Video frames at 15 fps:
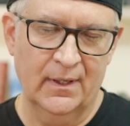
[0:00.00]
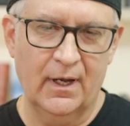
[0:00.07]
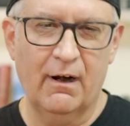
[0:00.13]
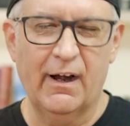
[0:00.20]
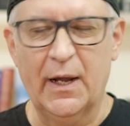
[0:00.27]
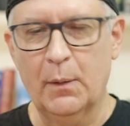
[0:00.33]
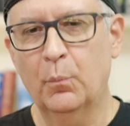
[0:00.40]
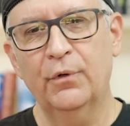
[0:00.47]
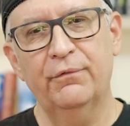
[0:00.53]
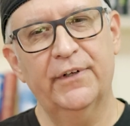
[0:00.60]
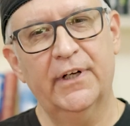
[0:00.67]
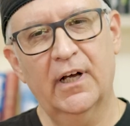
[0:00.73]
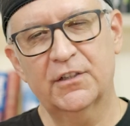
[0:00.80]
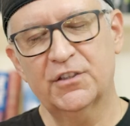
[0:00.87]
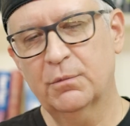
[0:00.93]
All right,
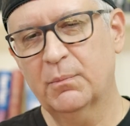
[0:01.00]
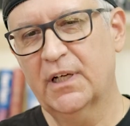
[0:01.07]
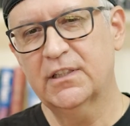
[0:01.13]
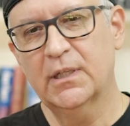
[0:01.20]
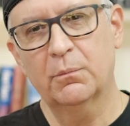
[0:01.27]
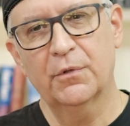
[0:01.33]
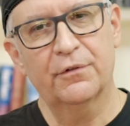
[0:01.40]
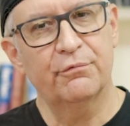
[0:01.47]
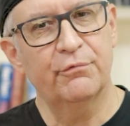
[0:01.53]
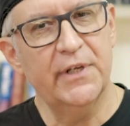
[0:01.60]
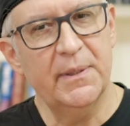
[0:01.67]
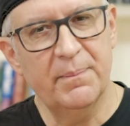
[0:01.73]
moving on to my number 3